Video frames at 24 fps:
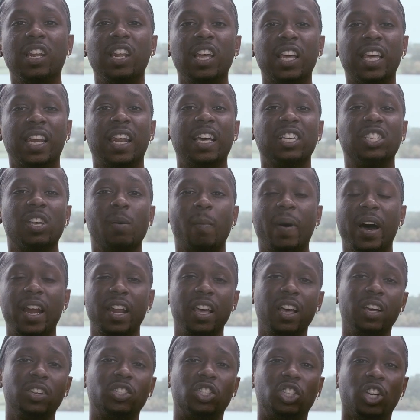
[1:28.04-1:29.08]
to looking at
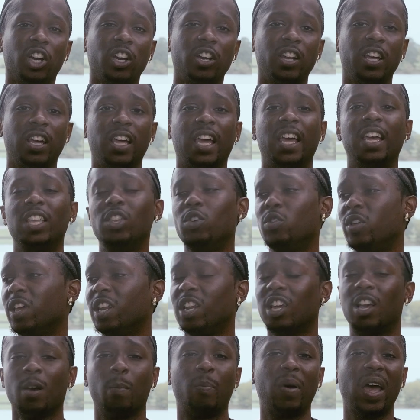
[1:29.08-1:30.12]
somebody else's journey and you get
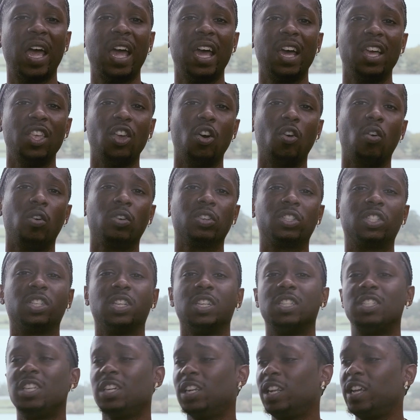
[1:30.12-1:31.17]
to comparing yours
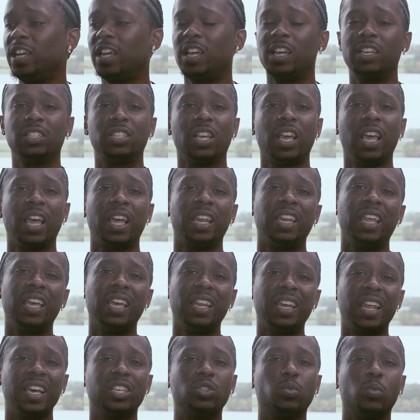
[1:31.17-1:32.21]
to theirs
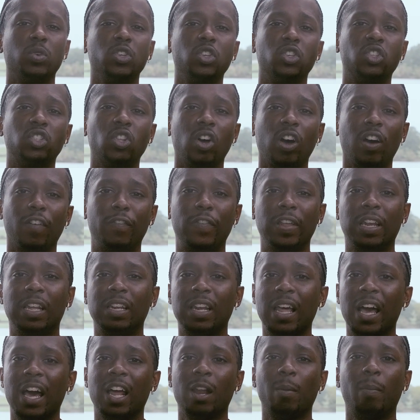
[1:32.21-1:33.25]
then that's when you start feeling
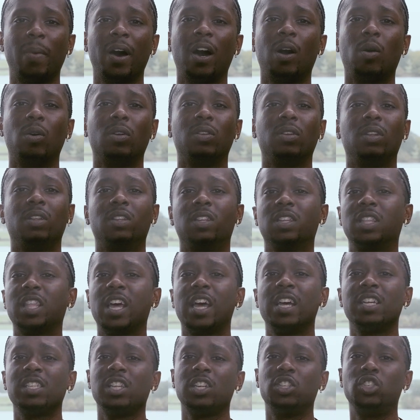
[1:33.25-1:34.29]
down about the
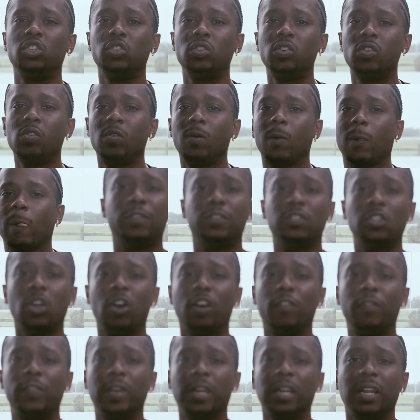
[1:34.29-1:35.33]
things that you're doing
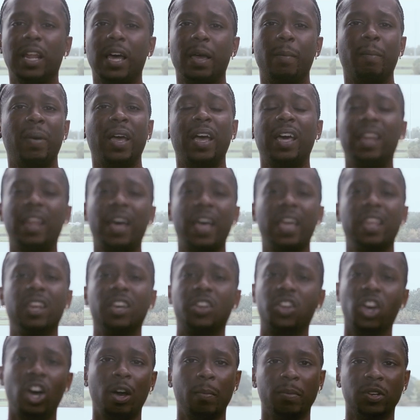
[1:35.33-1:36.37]
start feeling like man i ain't
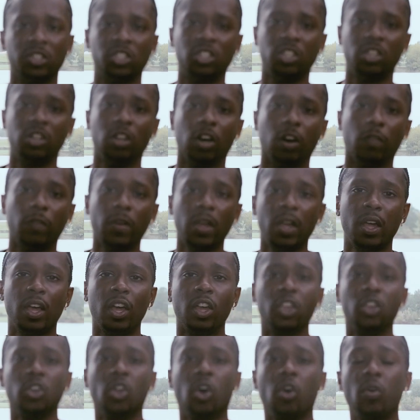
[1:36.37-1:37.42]
accomplished enough
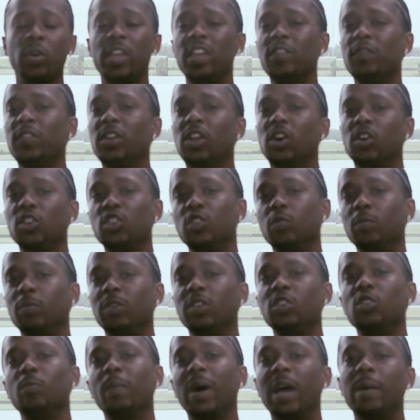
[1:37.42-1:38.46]
you know even though you
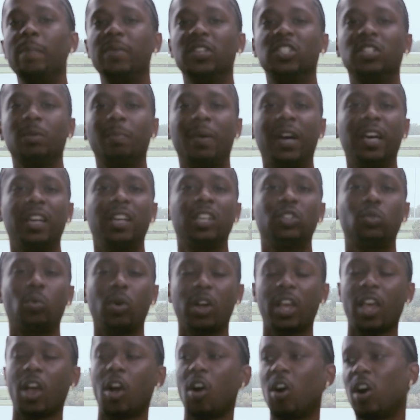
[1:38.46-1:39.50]
you might be somebody that's
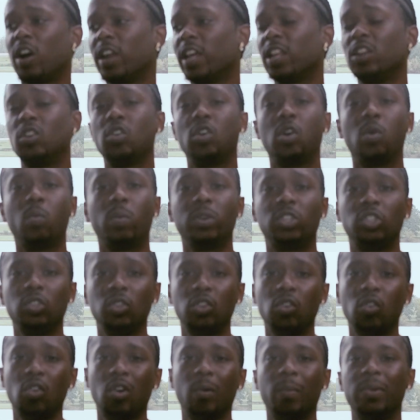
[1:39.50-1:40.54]
working hard at doing what you're
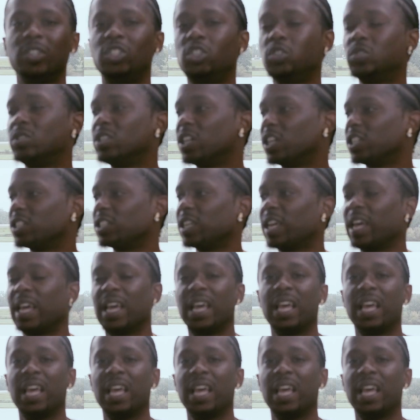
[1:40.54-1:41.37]
doing but you just